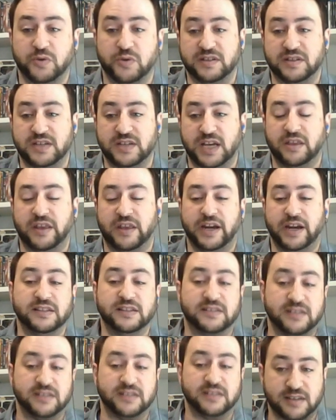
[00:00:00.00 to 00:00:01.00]
the deadline
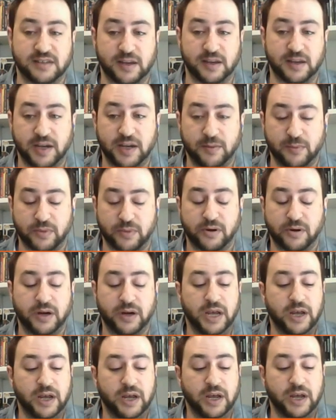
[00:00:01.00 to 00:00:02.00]
is in
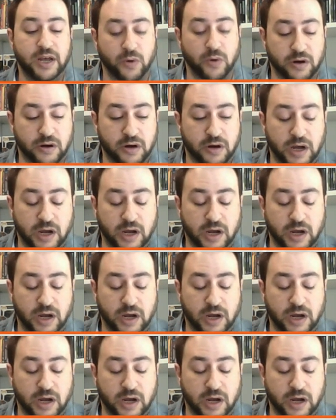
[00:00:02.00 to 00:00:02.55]
September, where